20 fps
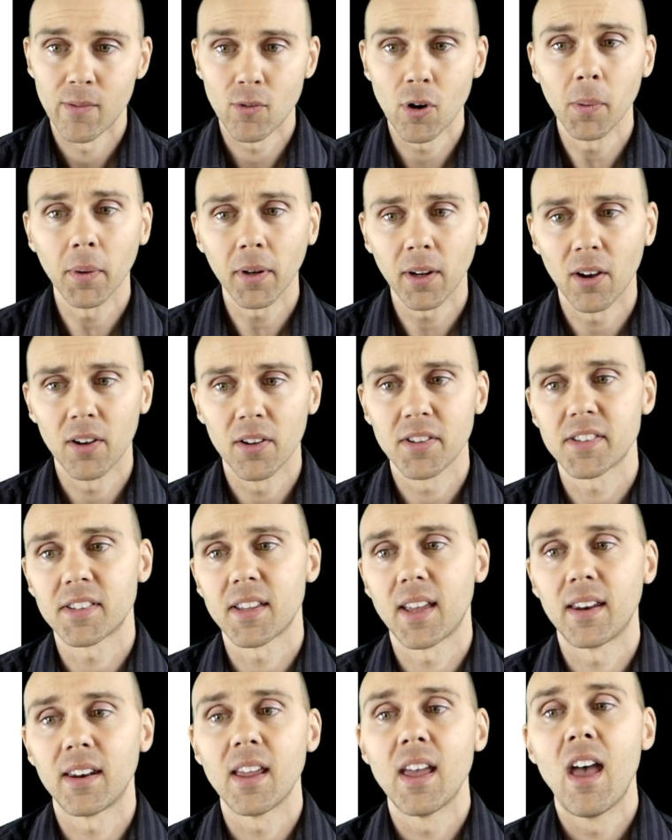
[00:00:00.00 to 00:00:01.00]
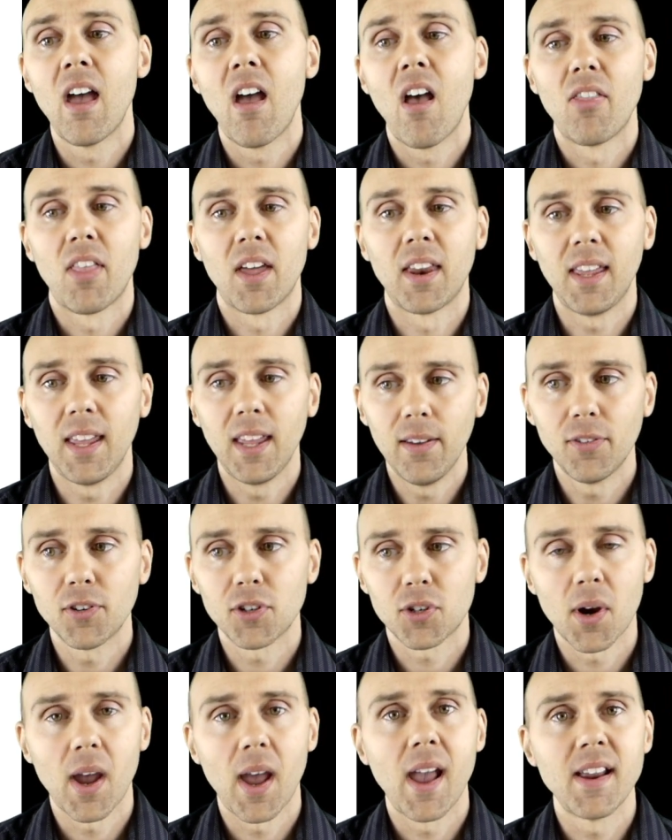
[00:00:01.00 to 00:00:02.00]
And Robert Coase said that
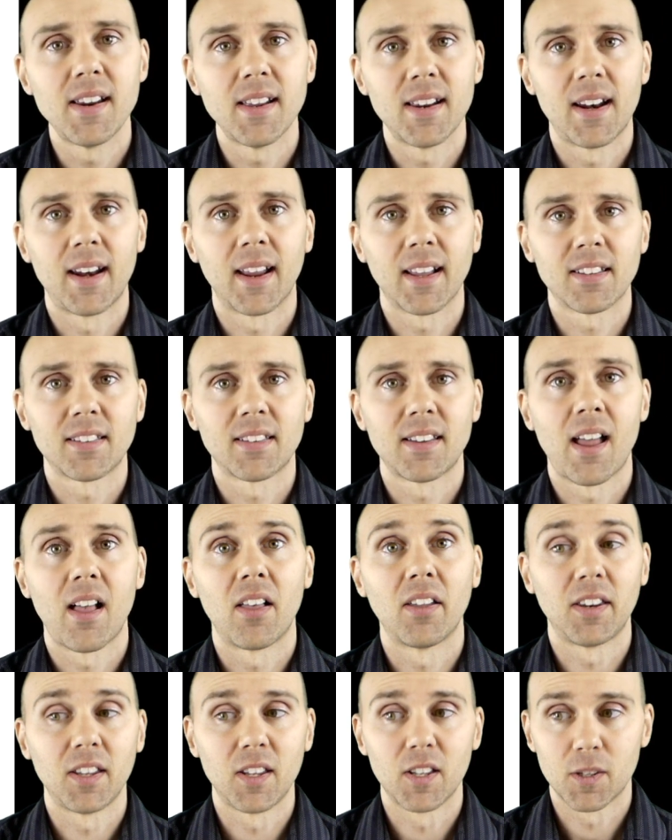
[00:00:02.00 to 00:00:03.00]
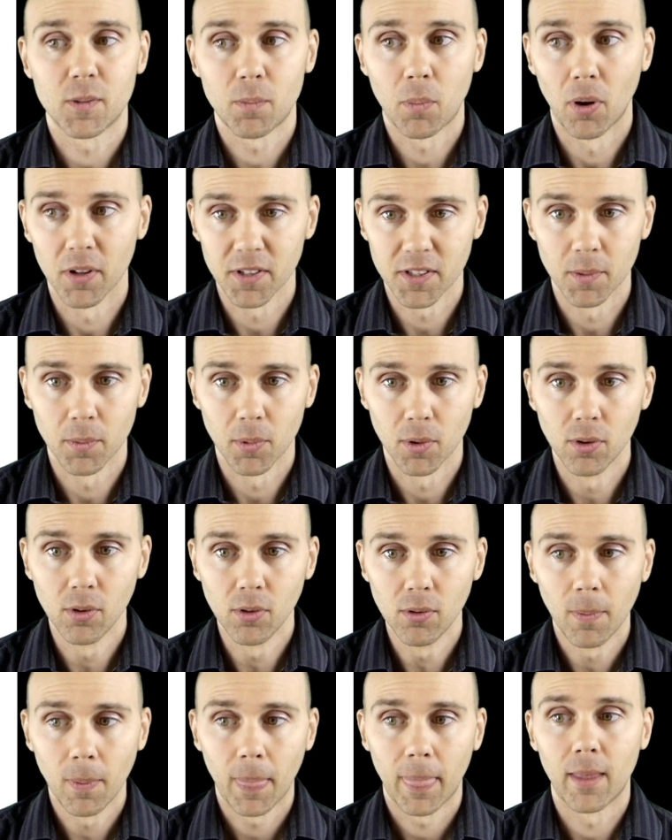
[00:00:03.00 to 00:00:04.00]
if trade in an externality is
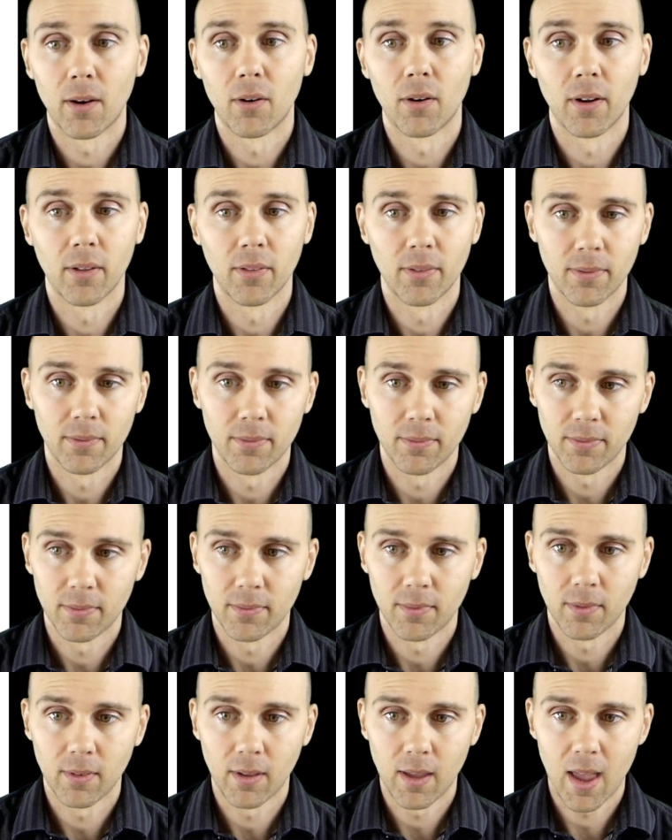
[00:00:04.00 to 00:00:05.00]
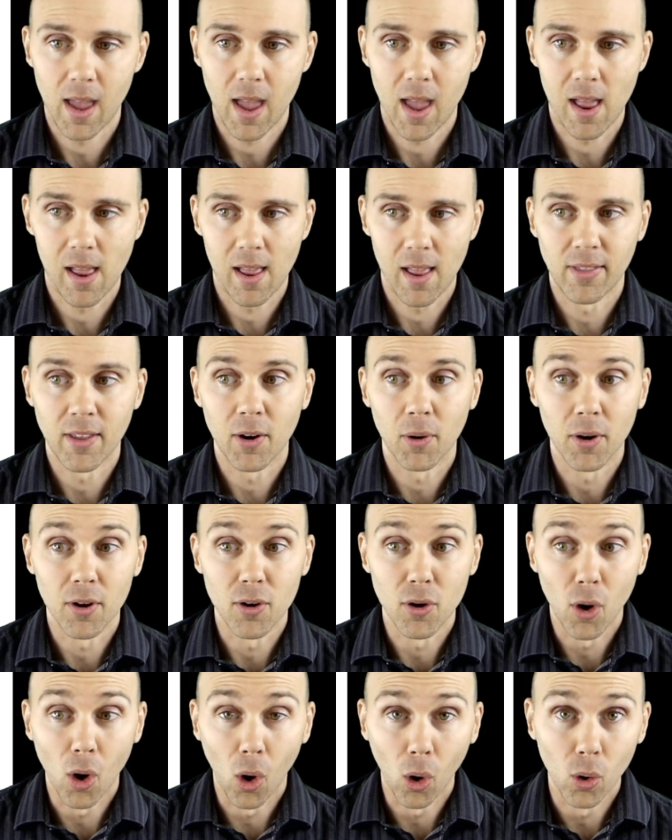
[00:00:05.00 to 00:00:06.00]
possible, there
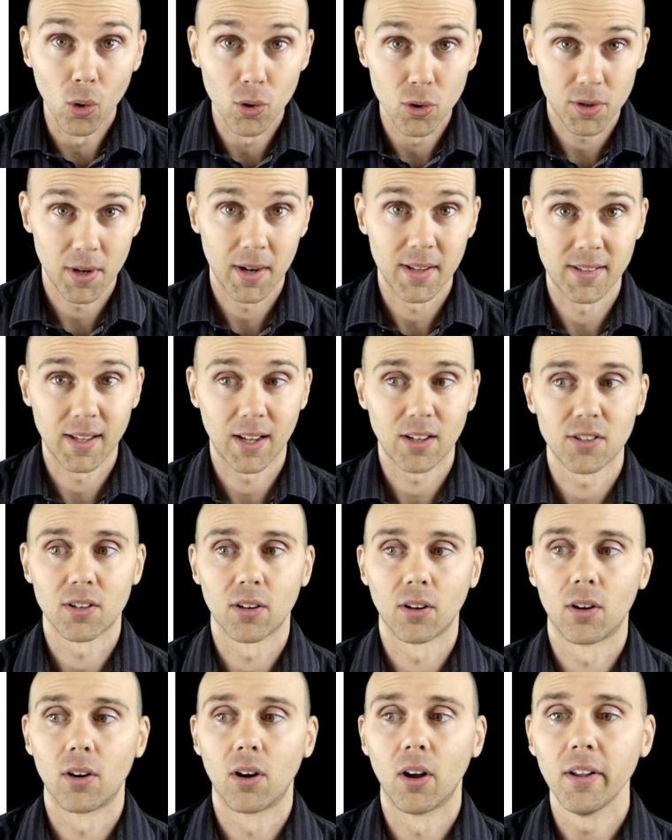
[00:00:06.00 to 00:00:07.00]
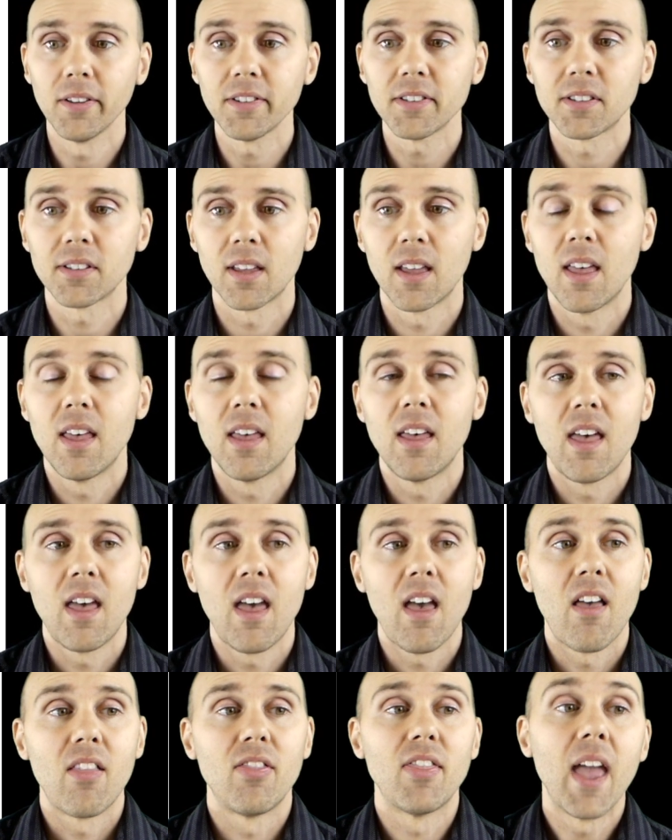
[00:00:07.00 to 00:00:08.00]
are no transaction costs,
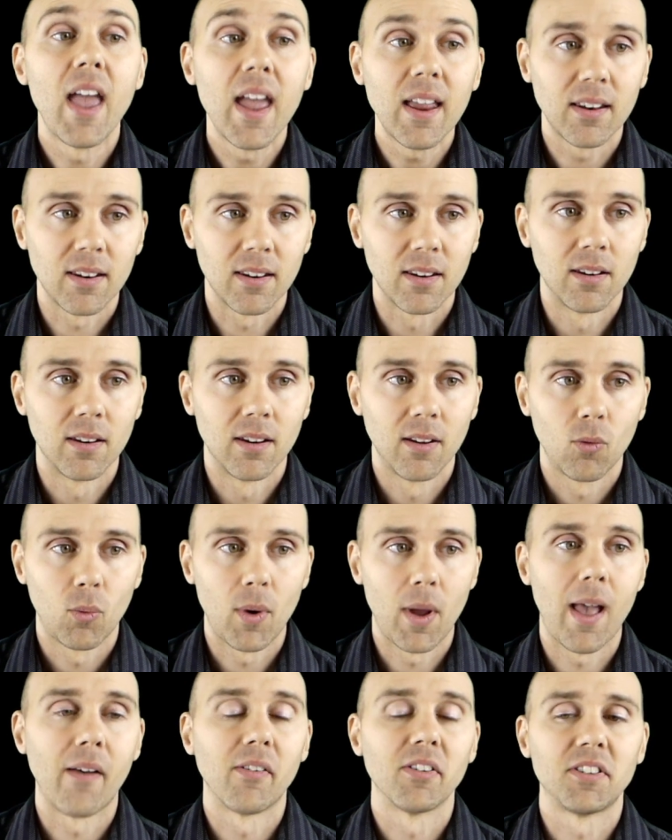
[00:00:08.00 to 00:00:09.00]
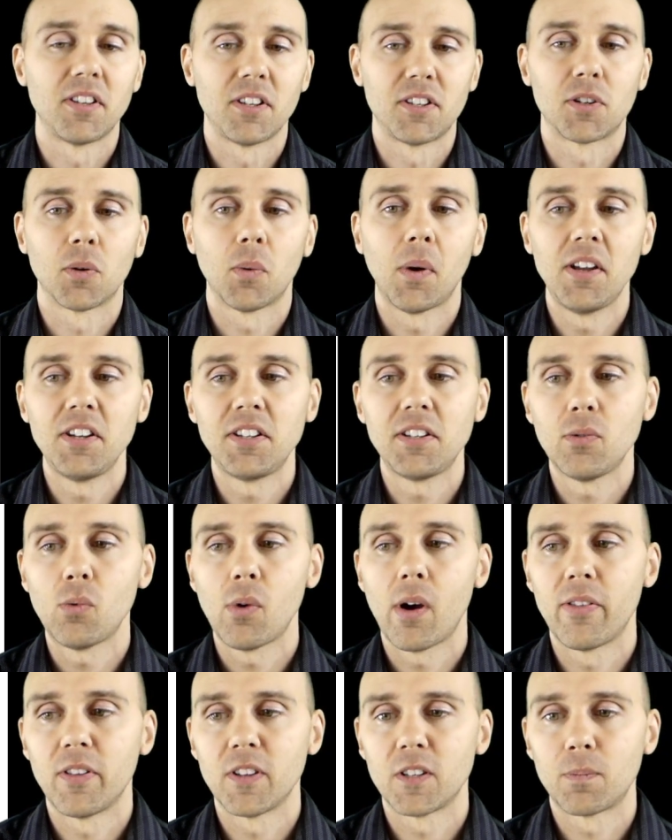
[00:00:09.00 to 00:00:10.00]
then we have a
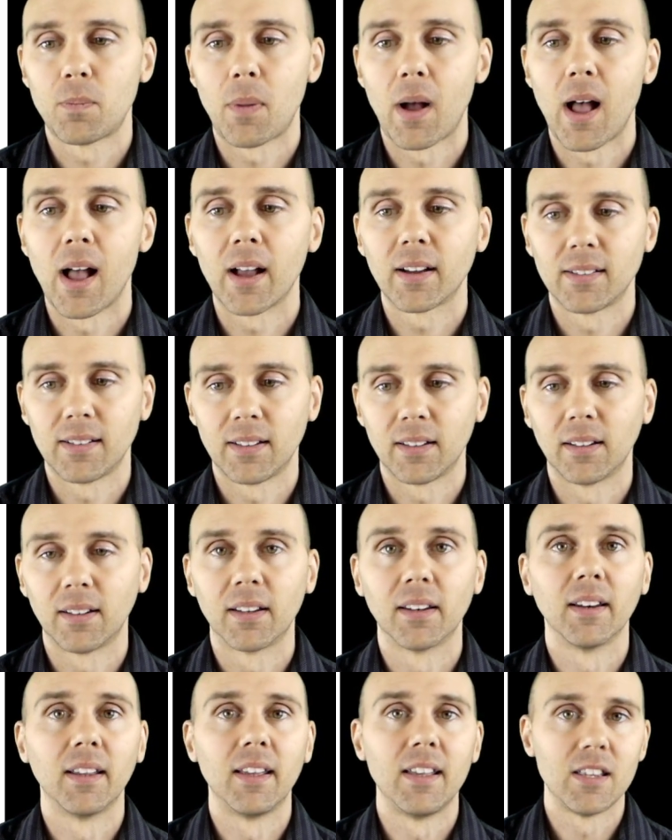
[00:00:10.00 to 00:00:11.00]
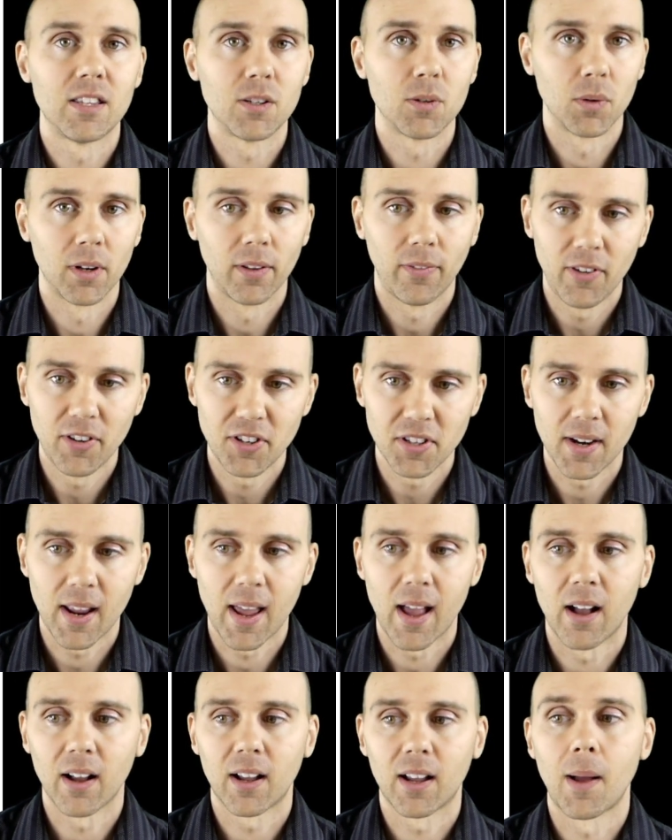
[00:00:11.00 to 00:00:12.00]
situation where this bargaining can lead to an
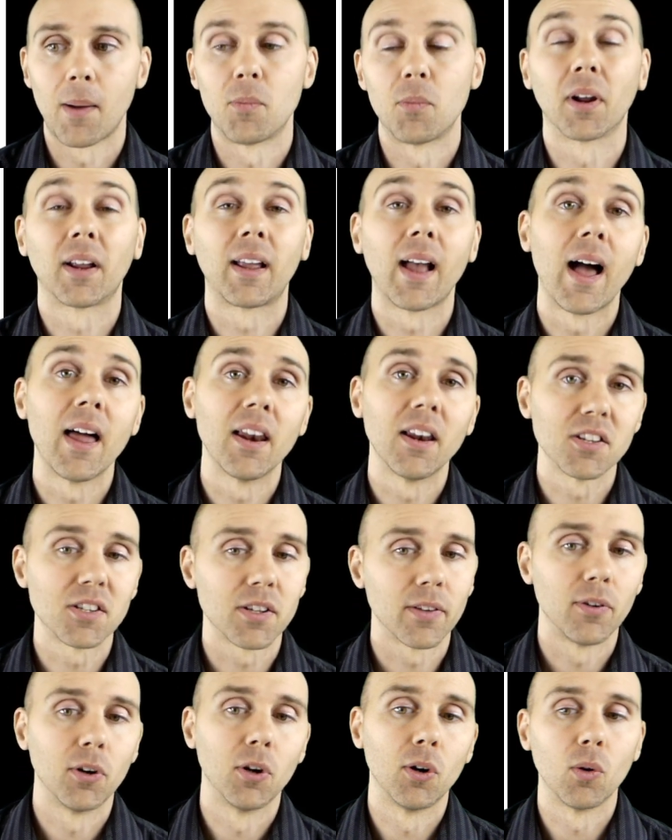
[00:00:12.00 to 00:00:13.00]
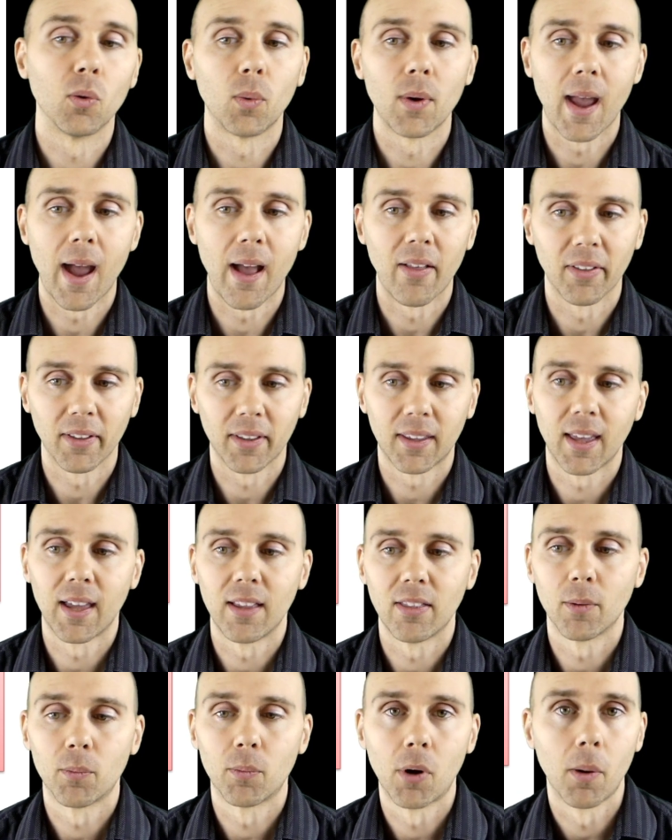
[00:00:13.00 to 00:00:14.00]
efficient outcome regardless of who we
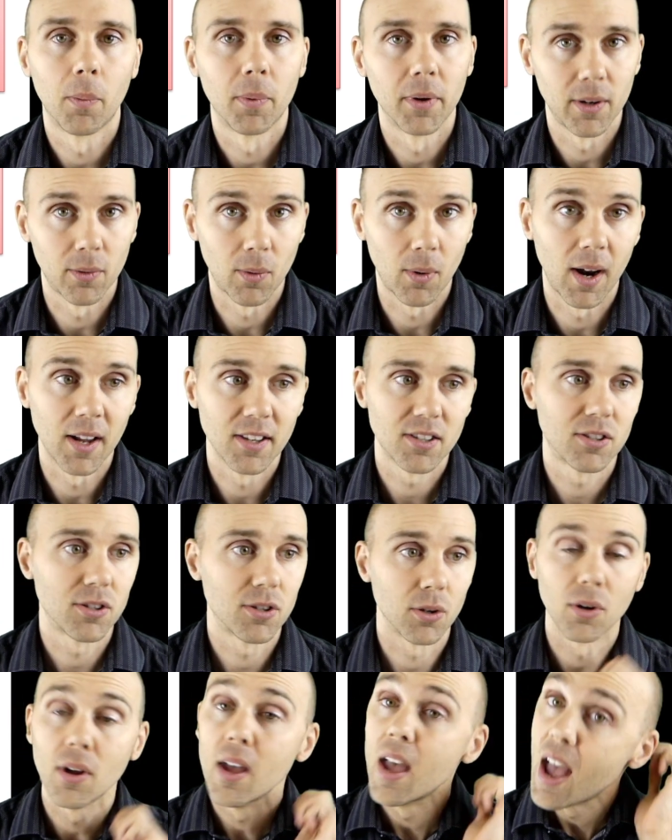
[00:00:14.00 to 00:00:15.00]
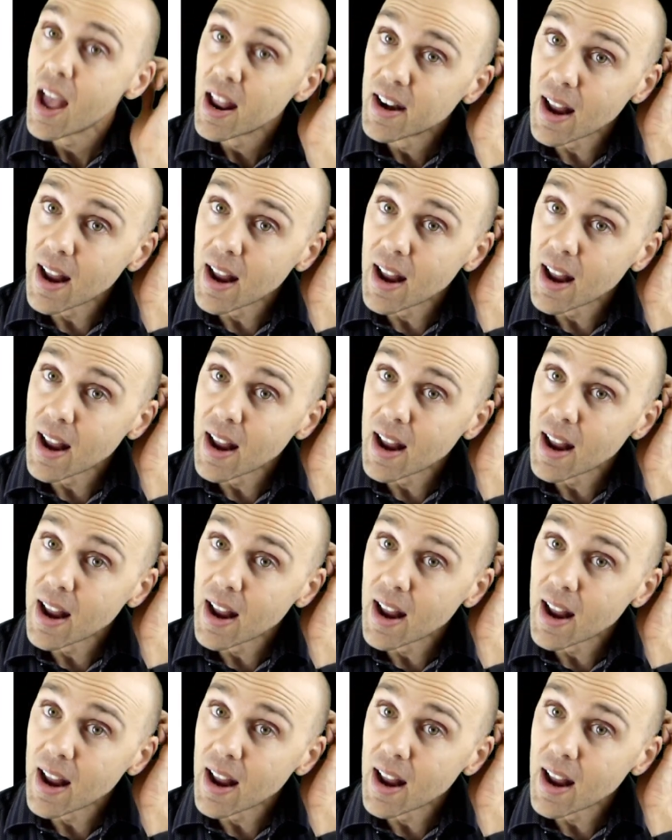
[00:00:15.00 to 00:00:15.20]
allocate the property rights to.